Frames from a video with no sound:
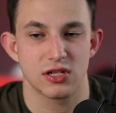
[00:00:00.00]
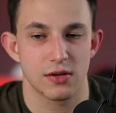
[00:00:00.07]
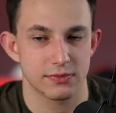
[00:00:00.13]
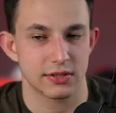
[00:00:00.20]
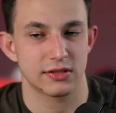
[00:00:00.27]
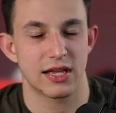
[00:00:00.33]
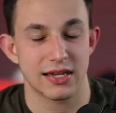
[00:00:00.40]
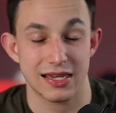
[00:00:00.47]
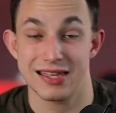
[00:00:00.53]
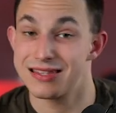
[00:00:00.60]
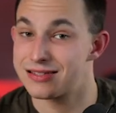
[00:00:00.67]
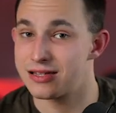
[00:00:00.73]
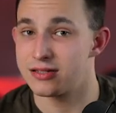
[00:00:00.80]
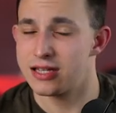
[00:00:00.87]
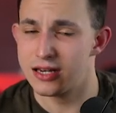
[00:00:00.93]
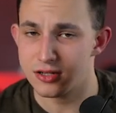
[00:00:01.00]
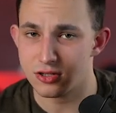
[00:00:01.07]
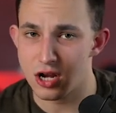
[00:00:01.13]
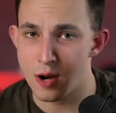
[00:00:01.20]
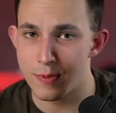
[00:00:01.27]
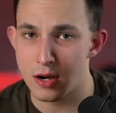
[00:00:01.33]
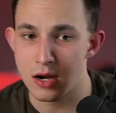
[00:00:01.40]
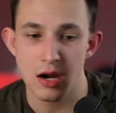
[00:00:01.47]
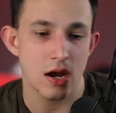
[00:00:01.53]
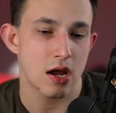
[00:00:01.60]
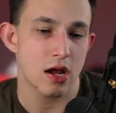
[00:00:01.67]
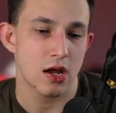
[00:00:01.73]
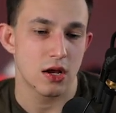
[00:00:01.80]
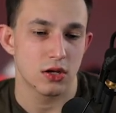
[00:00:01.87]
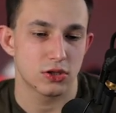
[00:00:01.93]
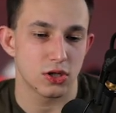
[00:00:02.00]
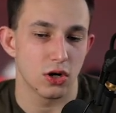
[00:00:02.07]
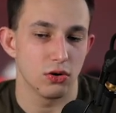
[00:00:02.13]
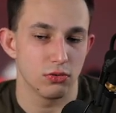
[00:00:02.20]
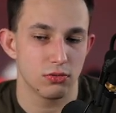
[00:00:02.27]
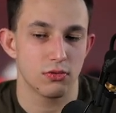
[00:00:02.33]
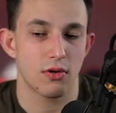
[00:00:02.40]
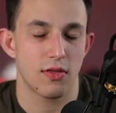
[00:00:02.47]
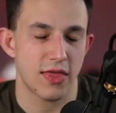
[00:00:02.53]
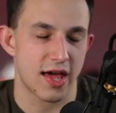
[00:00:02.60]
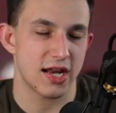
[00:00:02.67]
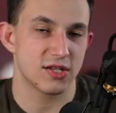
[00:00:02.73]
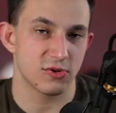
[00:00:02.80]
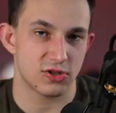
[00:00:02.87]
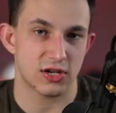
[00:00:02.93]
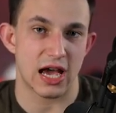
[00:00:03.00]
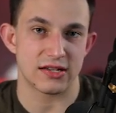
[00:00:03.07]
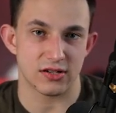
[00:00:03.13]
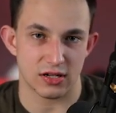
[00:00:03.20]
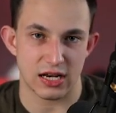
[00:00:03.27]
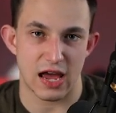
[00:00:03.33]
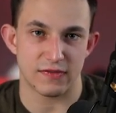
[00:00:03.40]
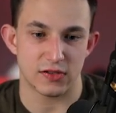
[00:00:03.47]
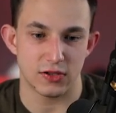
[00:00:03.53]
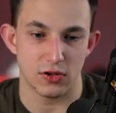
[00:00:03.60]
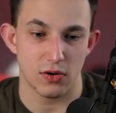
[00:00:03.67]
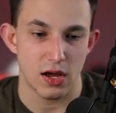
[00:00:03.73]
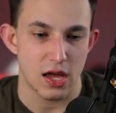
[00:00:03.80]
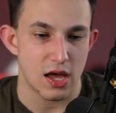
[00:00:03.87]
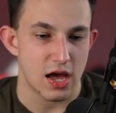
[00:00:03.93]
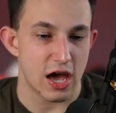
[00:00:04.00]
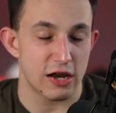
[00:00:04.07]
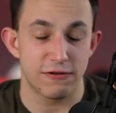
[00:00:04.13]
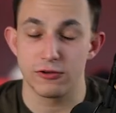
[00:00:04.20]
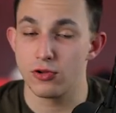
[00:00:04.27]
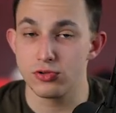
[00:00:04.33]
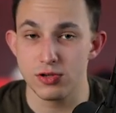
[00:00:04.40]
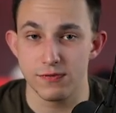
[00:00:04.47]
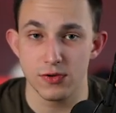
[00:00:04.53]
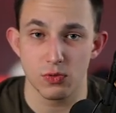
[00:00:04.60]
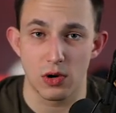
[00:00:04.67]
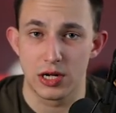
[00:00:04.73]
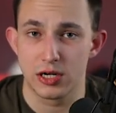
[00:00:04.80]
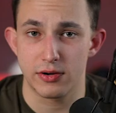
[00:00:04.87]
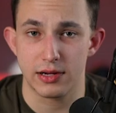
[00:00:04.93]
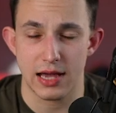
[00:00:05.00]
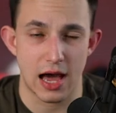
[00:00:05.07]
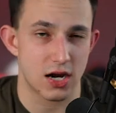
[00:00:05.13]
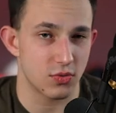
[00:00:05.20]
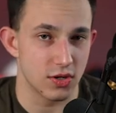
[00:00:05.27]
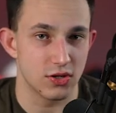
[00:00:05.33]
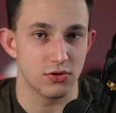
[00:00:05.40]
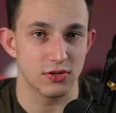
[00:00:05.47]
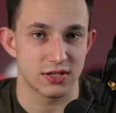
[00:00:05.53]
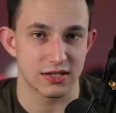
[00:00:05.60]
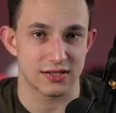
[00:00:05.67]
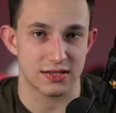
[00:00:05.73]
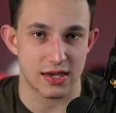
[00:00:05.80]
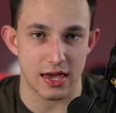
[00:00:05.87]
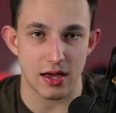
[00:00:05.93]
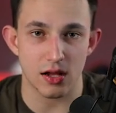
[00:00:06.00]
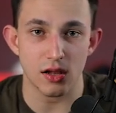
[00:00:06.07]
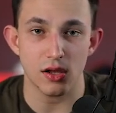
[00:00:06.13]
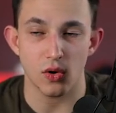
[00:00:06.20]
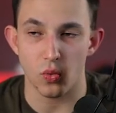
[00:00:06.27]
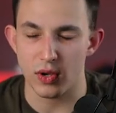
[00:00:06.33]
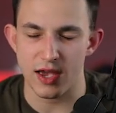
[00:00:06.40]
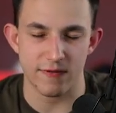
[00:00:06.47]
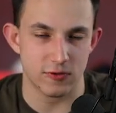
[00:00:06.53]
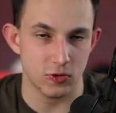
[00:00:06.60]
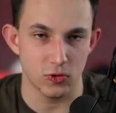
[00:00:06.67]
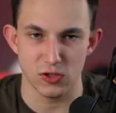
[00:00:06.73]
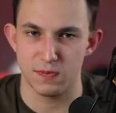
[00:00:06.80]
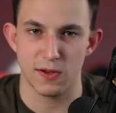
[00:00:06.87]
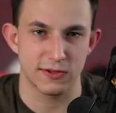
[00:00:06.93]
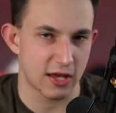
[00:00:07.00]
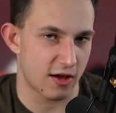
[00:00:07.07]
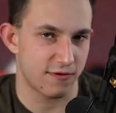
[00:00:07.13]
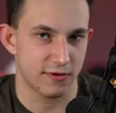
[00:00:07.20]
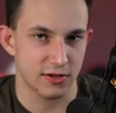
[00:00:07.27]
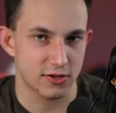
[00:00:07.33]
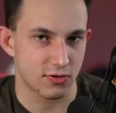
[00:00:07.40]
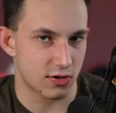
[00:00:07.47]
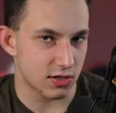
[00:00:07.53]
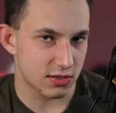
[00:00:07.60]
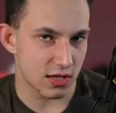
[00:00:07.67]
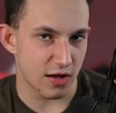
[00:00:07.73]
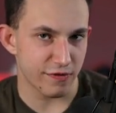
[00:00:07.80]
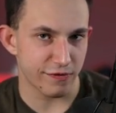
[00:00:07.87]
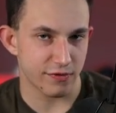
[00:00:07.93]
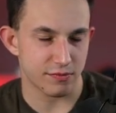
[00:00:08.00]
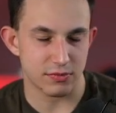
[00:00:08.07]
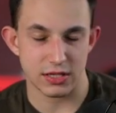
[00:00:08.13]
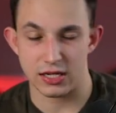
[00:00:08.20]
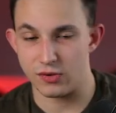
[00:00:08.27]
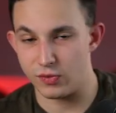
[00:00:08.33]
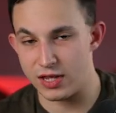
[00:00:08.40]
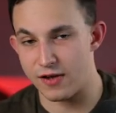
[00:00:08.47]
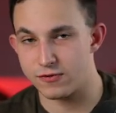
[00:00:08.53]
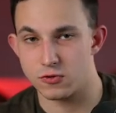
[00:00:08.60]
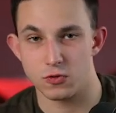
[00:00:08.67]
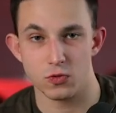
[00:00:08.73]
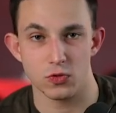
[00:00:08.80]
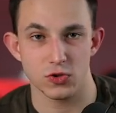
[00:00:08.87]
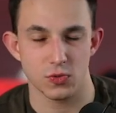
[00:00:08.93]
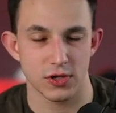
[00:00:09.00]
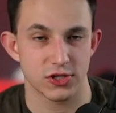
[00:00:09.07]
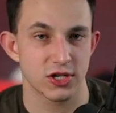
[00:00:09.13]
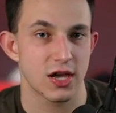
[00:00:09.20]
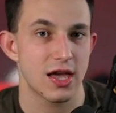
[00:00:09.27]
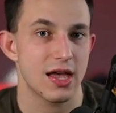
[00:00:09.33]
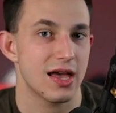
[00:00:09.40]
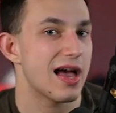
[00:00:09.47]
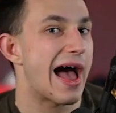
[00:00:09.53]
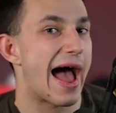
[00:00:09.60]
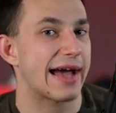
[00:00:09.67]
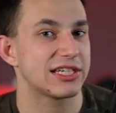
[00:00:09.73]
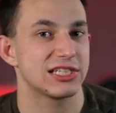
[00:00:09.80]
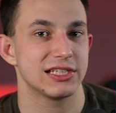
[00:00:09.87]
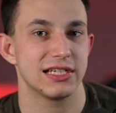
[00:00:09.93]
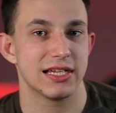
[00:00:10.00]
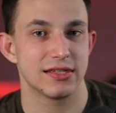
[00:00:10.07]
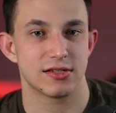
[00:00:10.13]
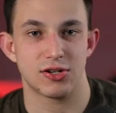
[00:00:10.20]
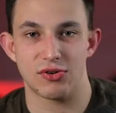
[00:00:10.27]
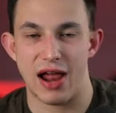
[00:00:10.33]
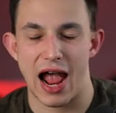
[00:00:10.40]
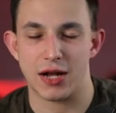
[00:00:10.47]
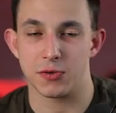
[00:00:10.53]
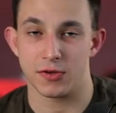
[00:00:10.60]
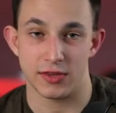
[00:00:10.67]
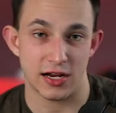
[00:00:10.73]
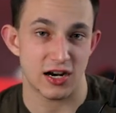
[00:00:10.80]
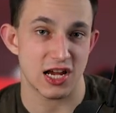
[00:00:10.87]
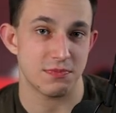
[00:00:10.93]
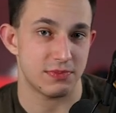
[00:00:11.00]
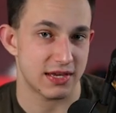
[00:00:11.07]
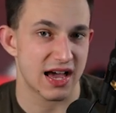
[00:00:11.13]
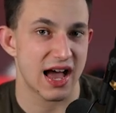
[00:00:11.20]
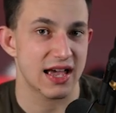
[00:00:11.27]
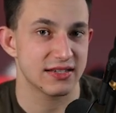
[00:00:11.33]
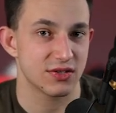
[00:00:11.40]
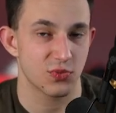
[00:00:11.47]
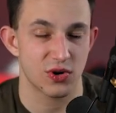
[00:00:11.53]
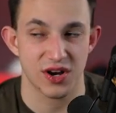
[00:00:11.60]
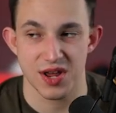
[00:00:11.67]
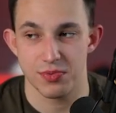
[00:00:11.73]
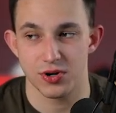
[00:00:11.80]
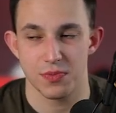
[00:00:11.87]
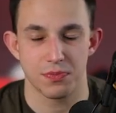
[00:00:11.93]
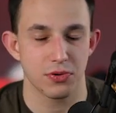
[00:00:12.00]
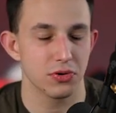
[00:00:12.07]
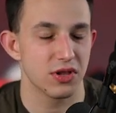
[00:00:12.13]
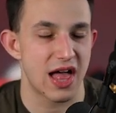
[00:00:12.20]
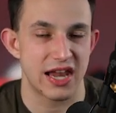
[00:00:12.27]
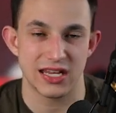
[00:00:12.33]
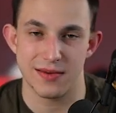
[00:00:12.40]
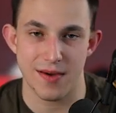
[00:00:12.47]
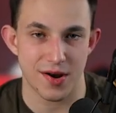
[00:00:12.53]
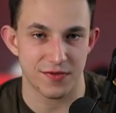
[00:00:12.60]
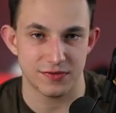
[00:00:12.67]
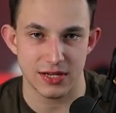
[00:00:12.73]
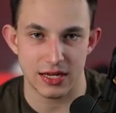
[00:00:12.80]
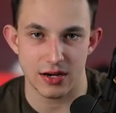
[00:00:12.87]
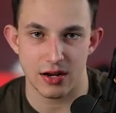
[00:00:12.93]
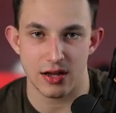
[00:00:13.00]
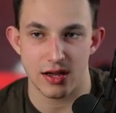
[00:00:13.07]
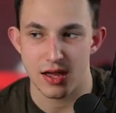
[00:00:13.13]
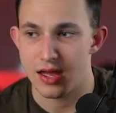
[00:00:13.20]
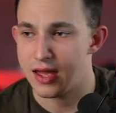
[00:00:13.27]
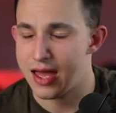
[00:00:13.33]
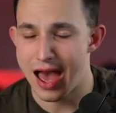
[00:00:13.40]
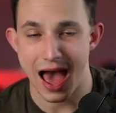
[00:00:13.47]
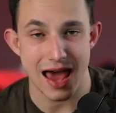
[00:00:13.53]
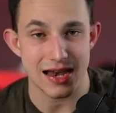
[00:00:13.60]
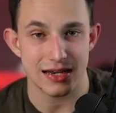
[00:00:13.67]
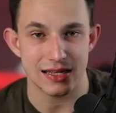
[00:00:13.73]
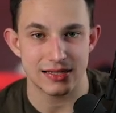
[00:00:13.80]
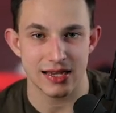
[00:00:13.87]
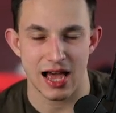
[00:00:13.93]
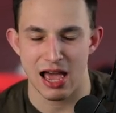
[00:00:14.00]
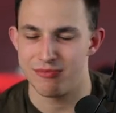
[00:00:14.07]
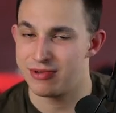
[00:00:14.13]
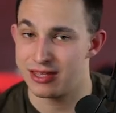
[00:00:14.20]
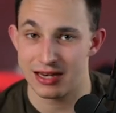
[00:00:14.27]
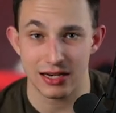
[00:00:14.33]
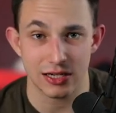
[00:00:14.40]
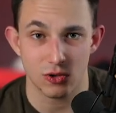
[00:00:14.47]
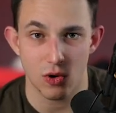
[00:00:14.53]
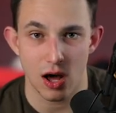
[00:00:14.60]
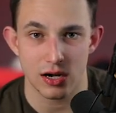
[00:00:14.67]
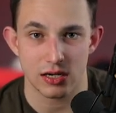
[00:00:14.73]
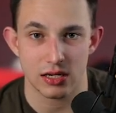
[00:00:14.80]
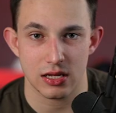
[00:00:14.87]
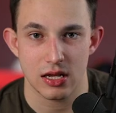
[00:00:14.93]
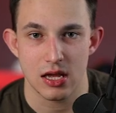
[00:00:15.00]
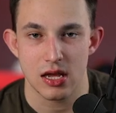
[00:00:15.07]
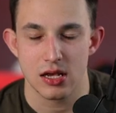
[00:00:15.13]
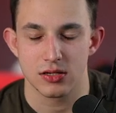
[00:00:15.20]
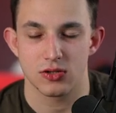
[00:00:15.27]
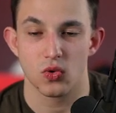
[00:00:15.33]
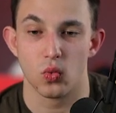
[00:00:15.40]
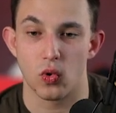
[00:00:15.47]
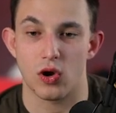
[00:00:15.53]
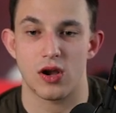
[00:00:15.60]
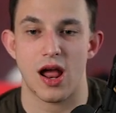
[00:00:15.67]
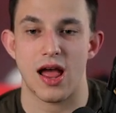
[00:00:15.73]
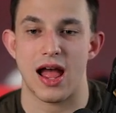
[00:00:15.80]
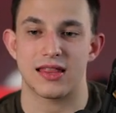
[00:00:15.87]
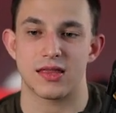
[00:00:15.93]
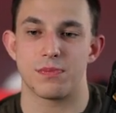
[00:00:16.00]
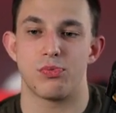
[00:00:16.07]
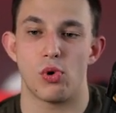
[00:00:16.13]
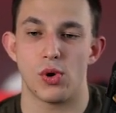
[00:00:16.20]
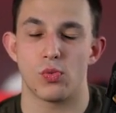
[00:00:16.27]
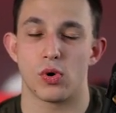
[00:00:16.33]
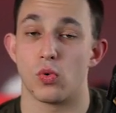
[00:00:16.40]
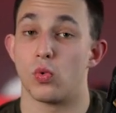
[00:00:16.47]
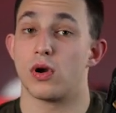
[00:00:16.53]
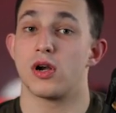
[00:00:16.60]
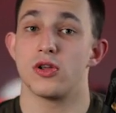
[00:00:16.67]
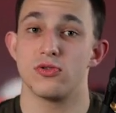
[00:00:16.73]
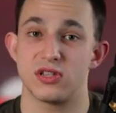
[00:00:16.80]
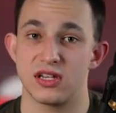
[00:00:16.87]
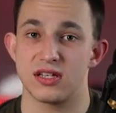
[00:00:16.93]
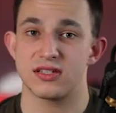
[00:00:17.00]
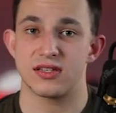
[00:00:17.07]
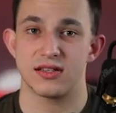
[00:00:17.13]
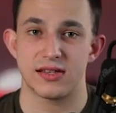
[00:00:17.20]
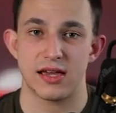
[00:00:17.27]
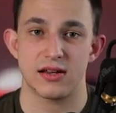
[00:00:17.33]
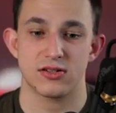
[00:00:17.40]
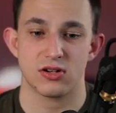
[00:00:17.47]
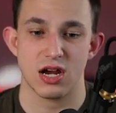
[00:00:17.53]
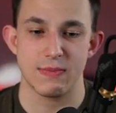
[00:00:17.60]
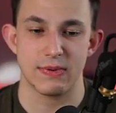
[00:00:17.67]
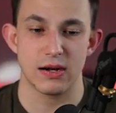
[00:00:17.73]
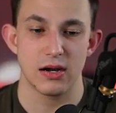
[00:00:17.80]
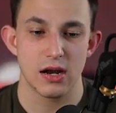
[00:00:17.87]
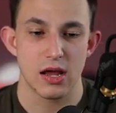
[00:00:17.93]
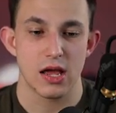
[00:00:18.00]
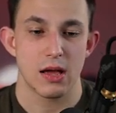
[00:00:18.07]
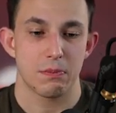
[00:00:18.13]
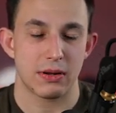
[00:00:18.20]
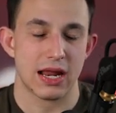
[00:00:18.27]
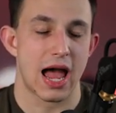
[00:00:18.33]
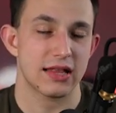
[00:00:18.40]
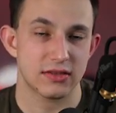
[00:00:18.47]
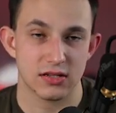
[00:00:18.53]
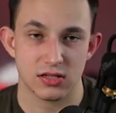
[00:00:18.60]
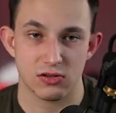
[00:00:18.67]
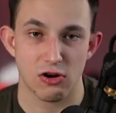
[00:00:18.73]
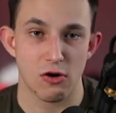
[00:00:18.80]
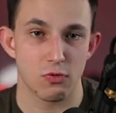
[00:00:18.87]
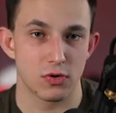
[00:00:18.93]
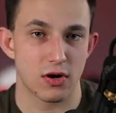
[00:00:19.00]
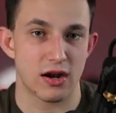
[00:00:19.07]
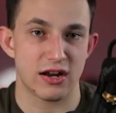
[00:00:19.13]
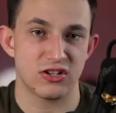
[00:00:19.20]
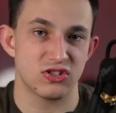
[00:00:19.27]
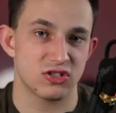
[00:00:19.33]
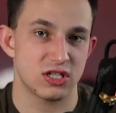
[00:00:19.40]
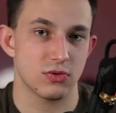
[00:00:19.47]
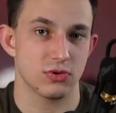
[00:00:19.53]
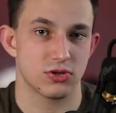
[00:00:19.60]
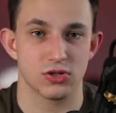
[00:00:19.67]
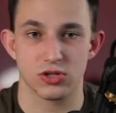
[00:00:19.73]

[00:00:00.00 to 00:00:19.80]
something like Instant Data Scraper. So that is what you guys are going to have to do. And for those of you wondering, how do we do this at scale? We have tools built out for this sort of stuff, meaning we have tools which actually interact with their APIs, and we're able to pull any amount of data at any time in any quantity. So we're not at the point where we're using Instant Data Scraper, but at the start when our agency was